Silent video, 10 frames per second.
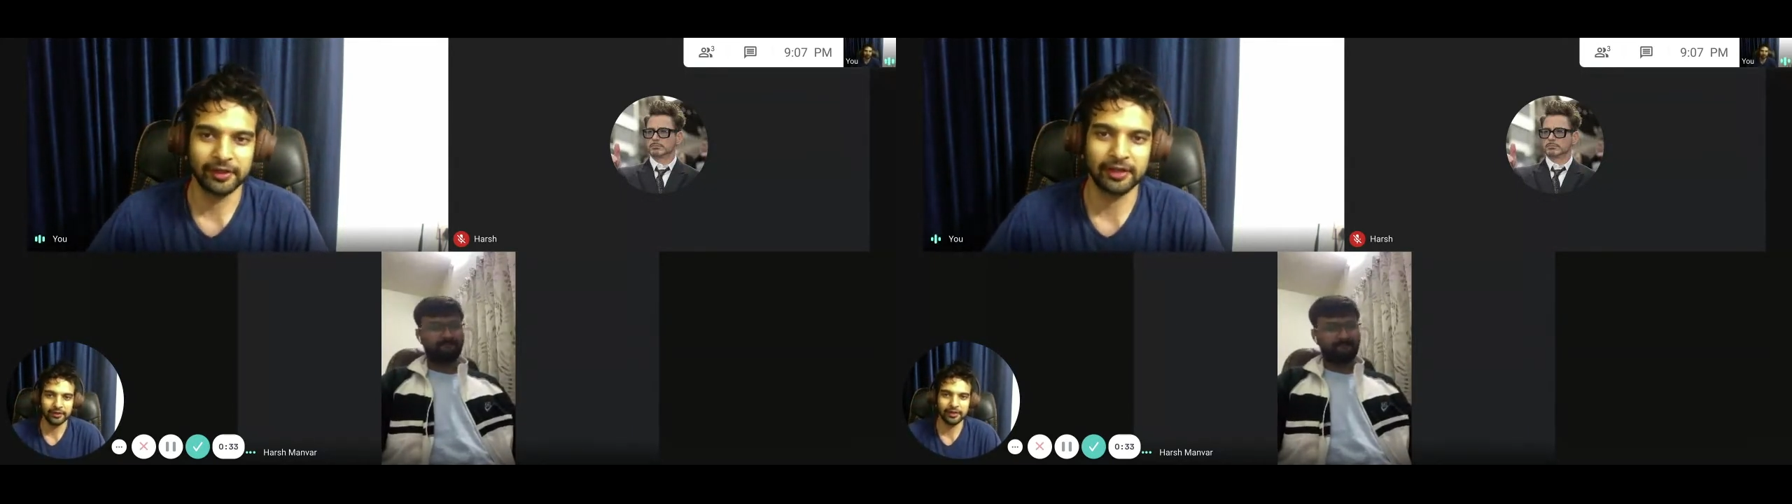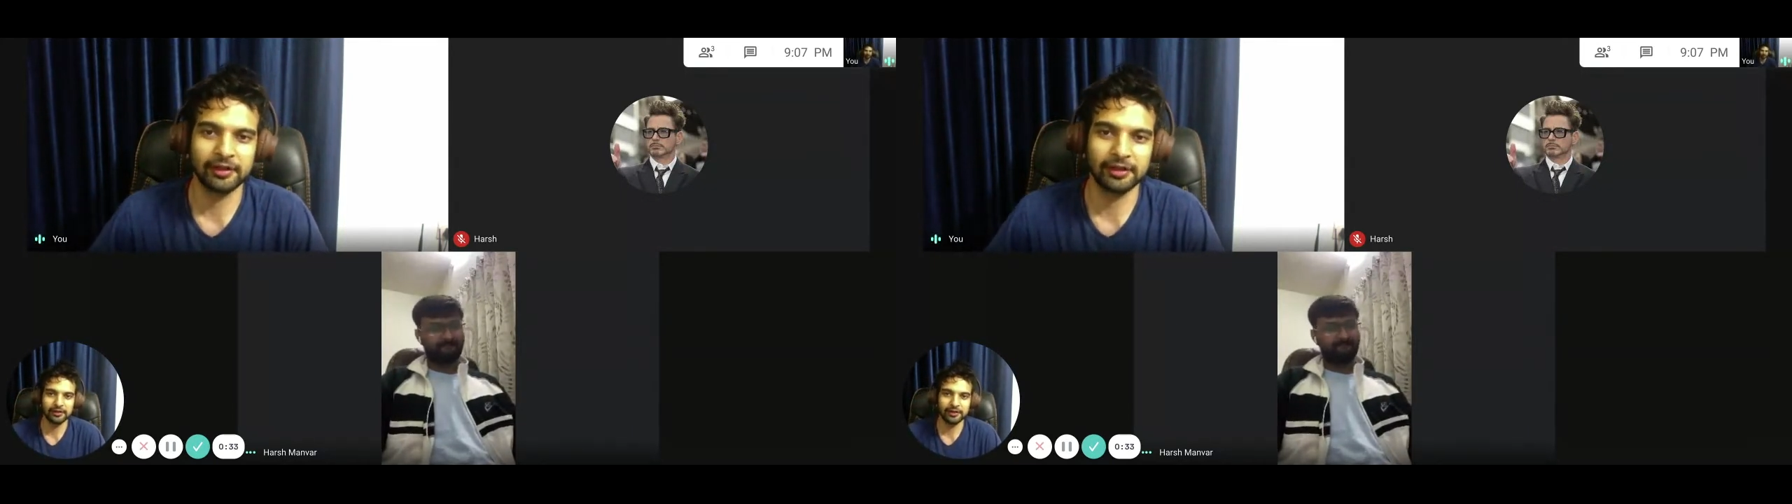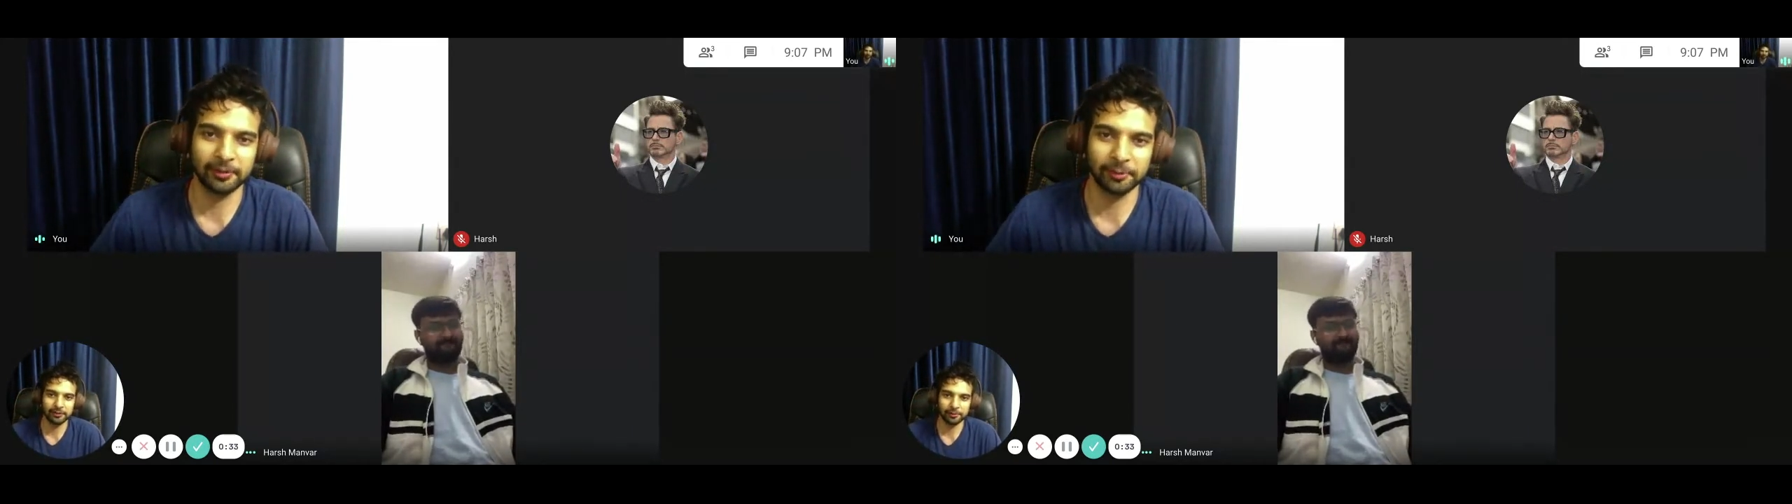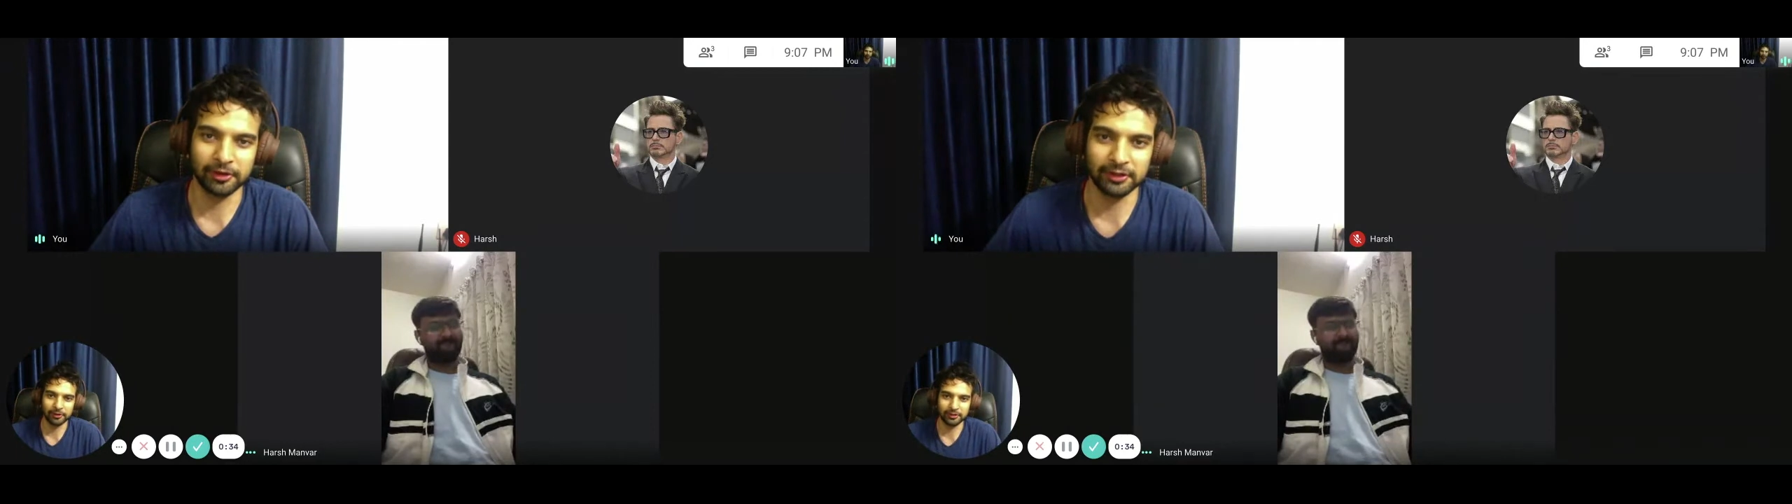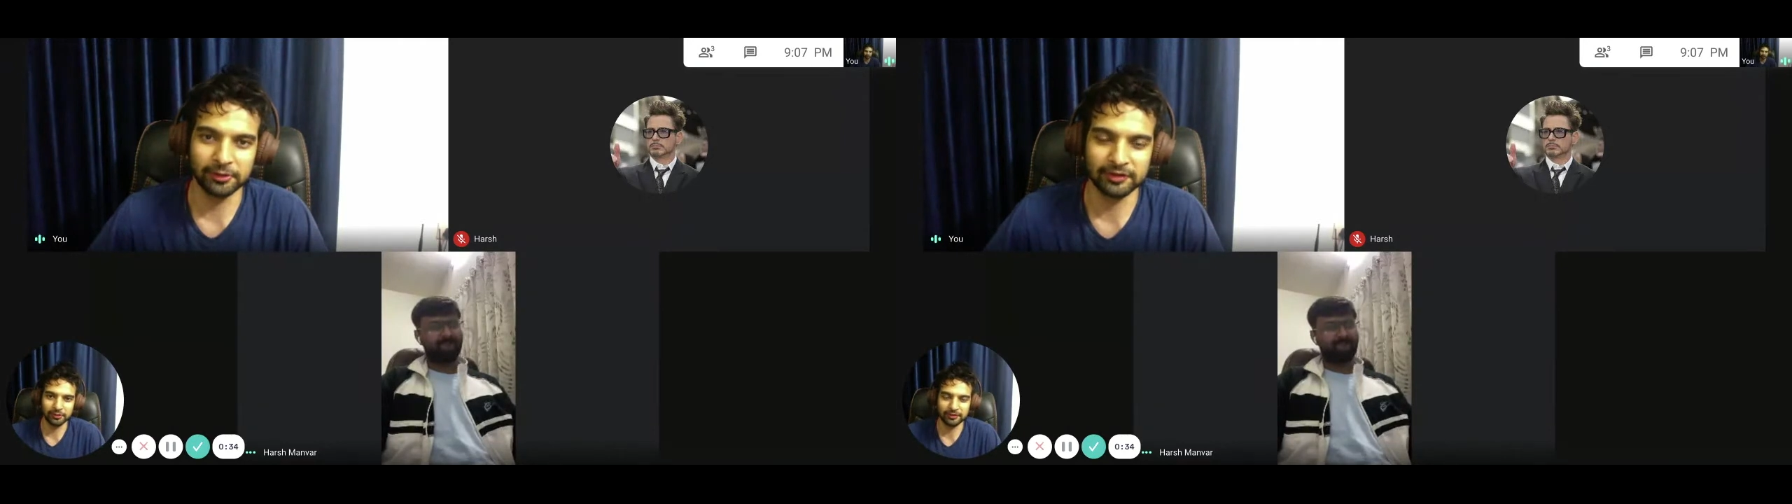technical
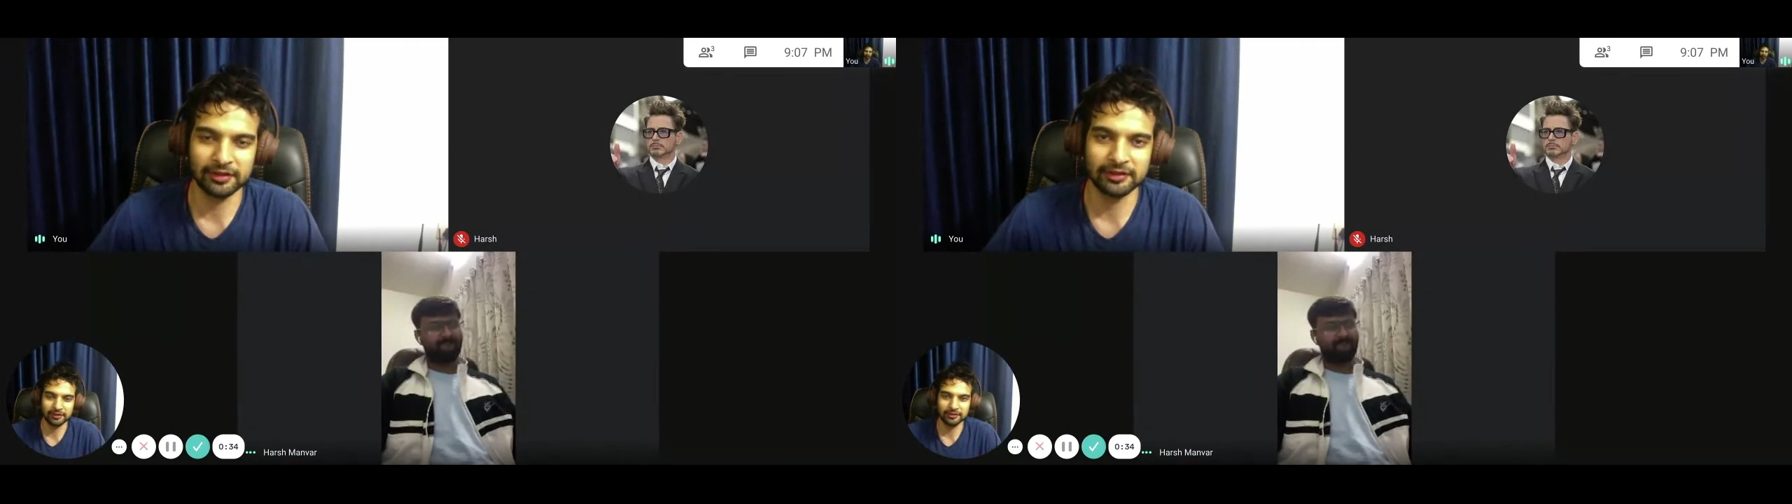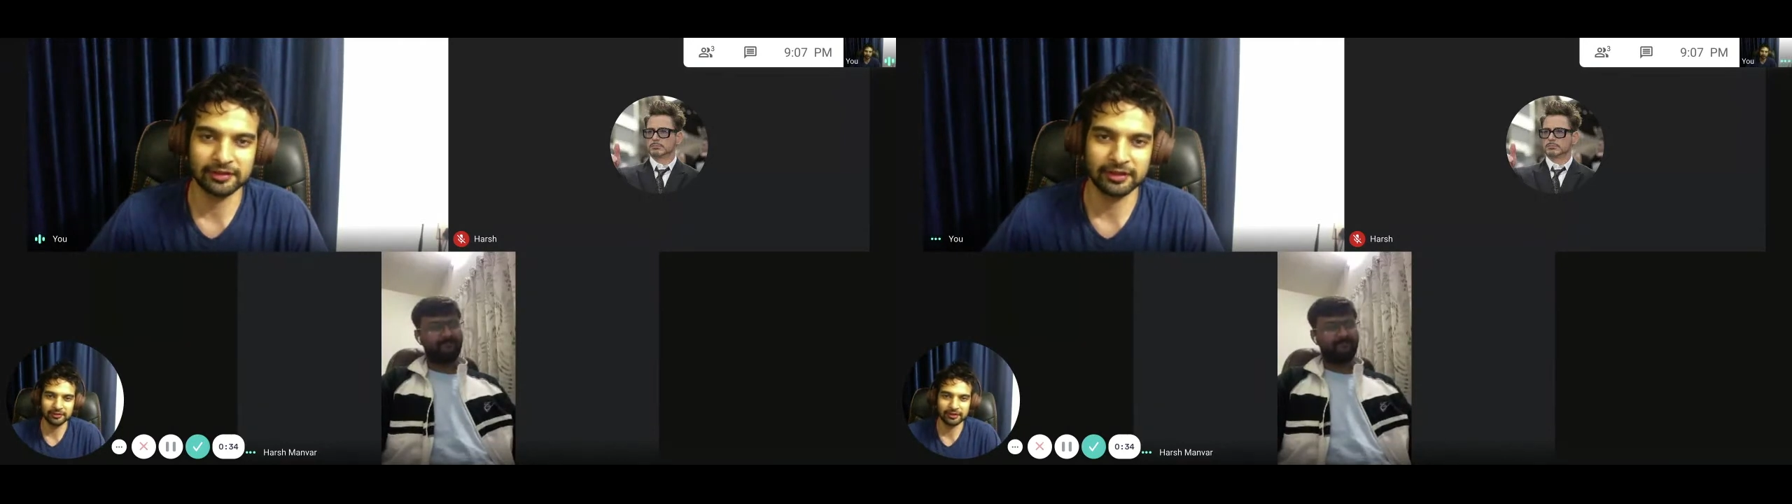community users.